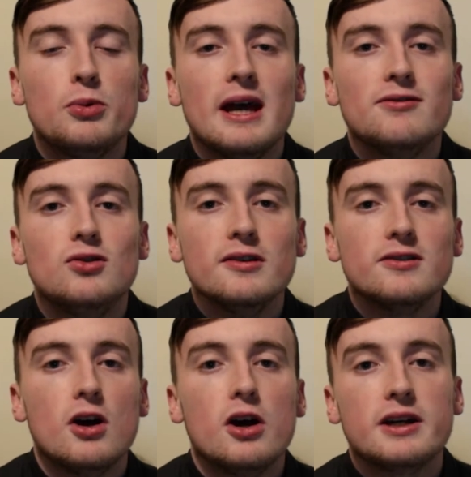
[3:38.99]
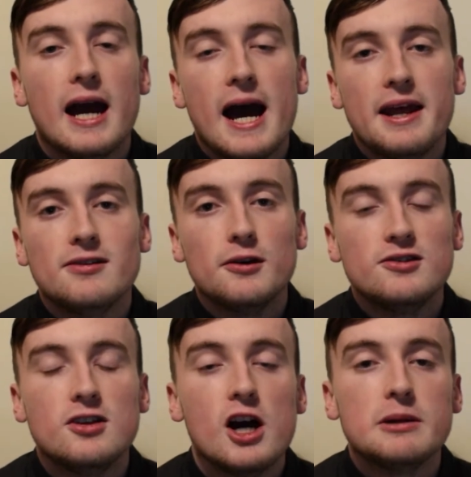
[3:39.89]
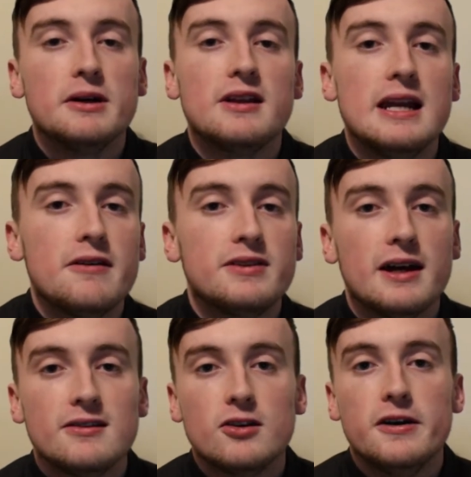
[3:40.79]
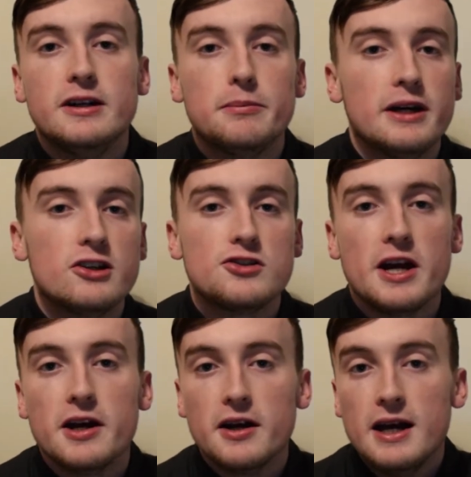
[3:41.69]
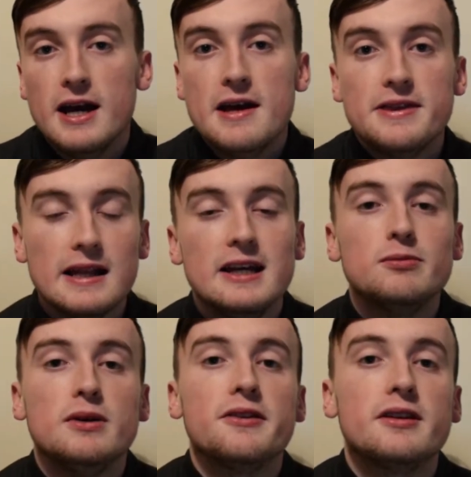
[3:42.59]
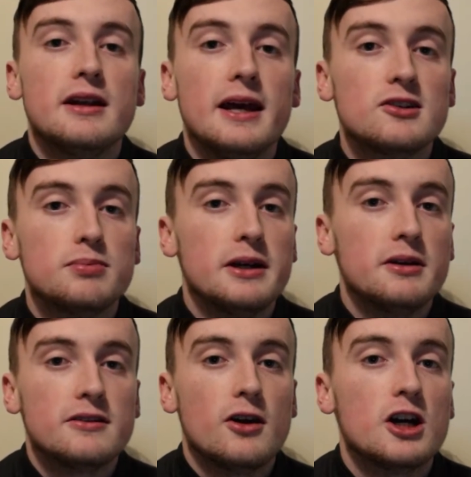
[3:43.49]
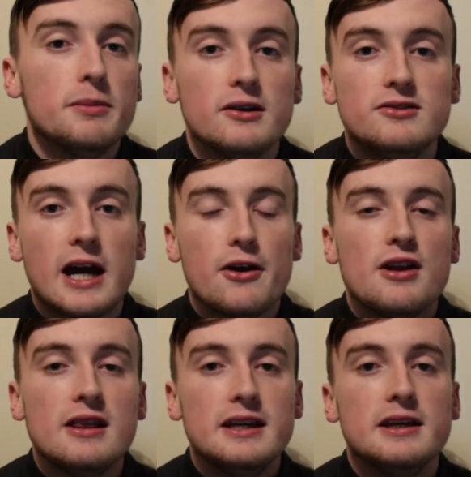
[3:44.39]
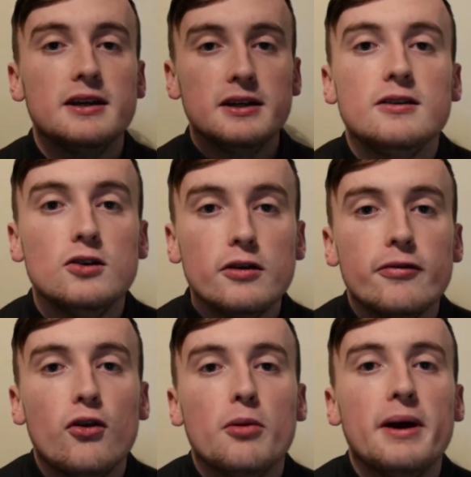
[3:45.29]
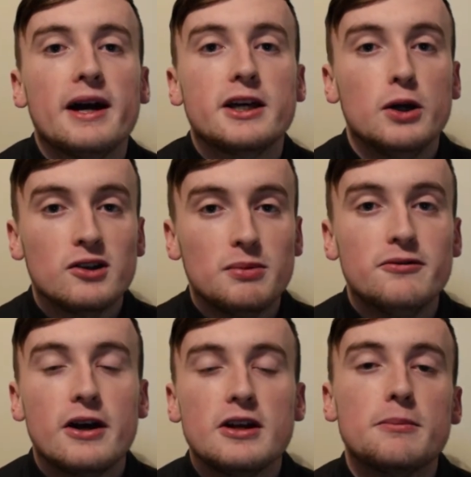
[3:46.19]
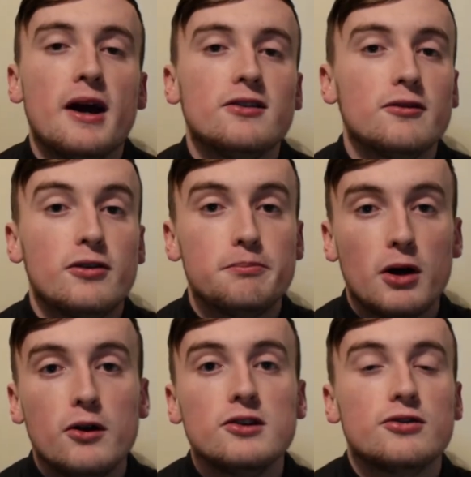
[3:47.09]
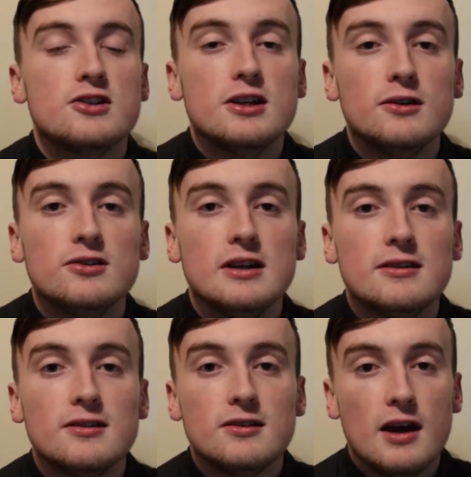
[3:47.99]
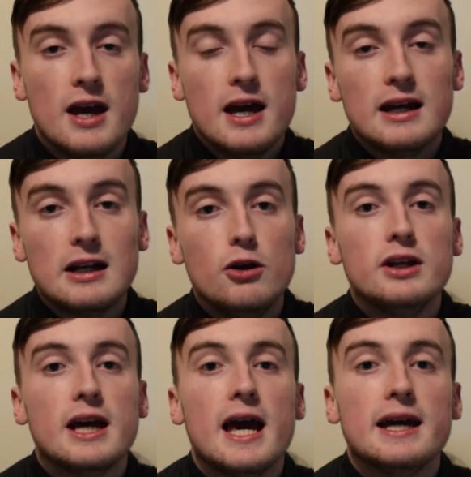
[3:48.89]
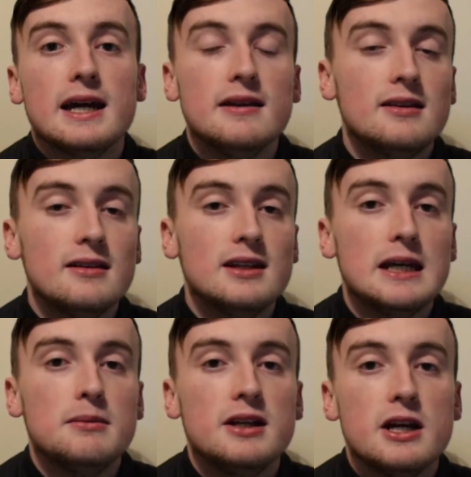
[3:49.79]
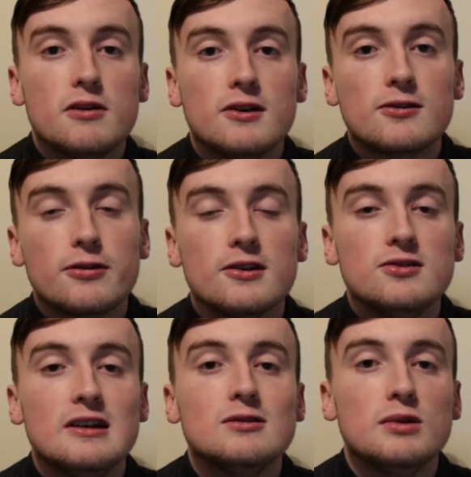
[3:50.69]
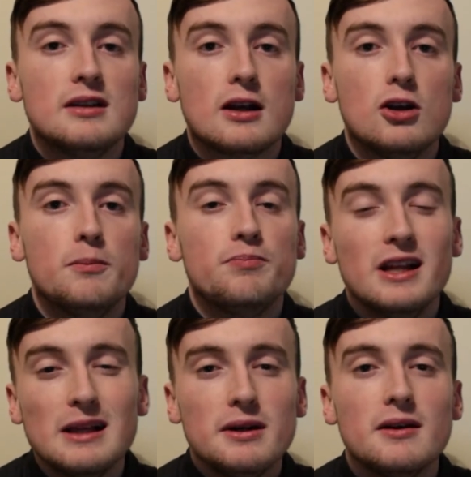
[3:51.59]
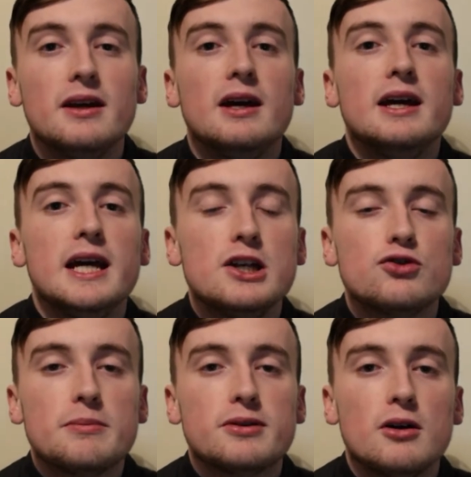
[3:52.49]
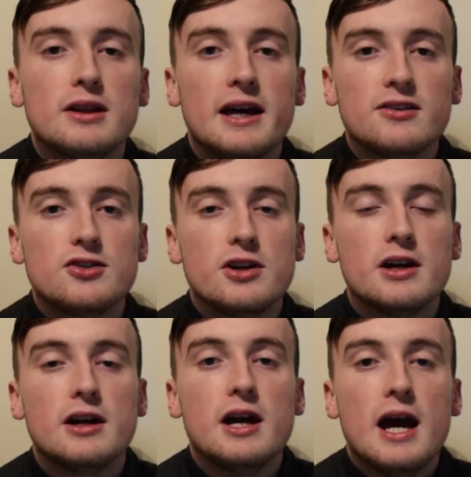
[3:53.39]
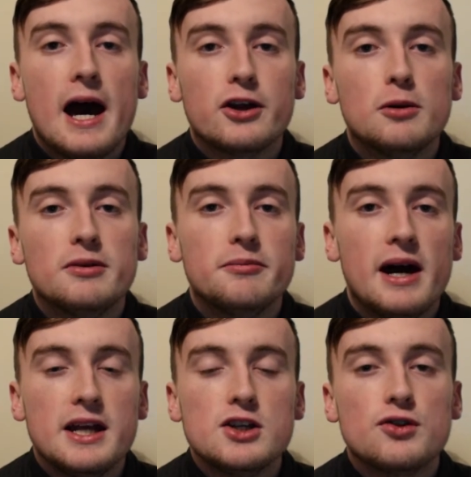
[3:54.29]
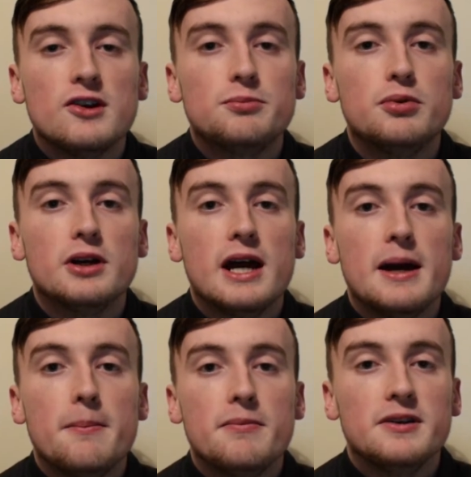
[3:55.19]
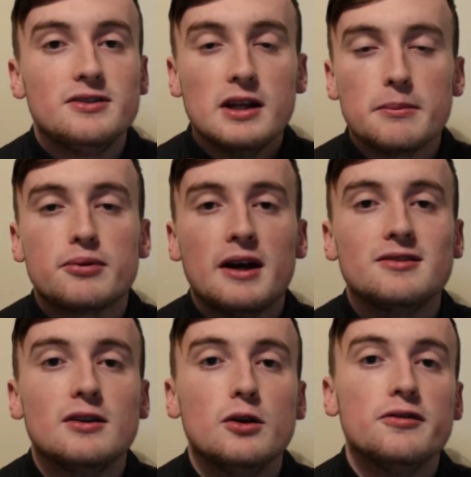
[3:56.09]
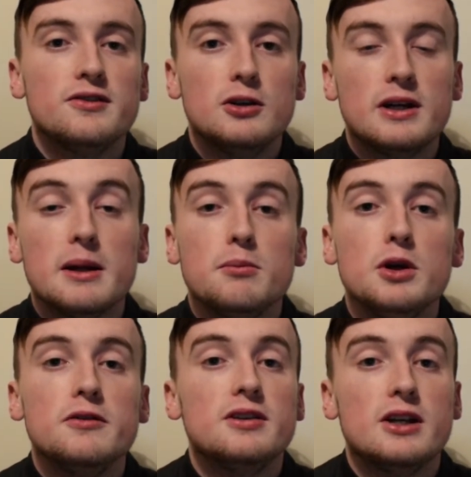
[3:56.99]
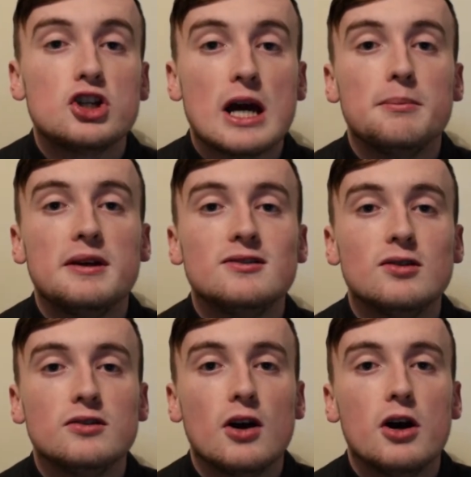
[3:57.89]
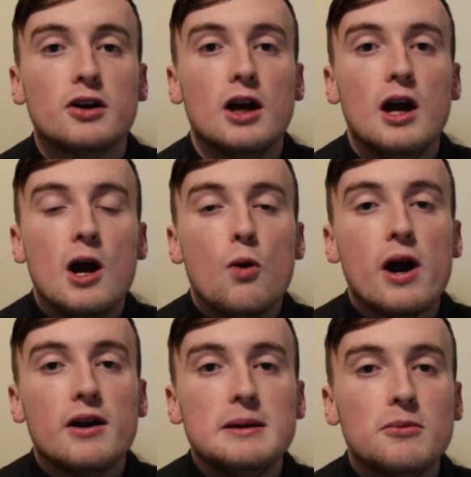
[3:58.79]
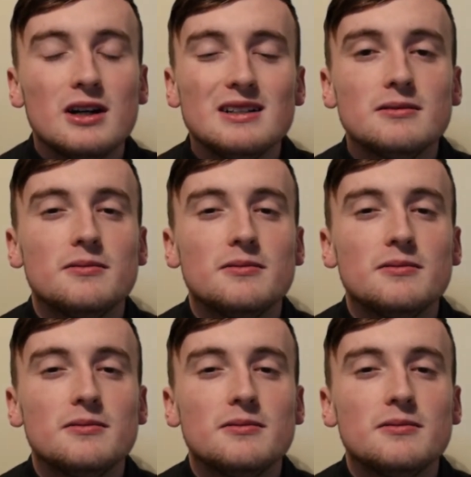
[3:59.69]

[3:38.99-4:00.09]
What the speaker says: we have Dundalk, and as I was talking about the left hand side of the pitch there, that leads me on to the next player I'm going to talk about, Dara Leahy, the young fullback who has been very impressive for Bows for two seasons, including getting into the team of the year in his first season with the club. A little bit injury prone last year, had a couple of bad injuries, but he's still impressed enough to get a move to the Champions Dundalk, where he might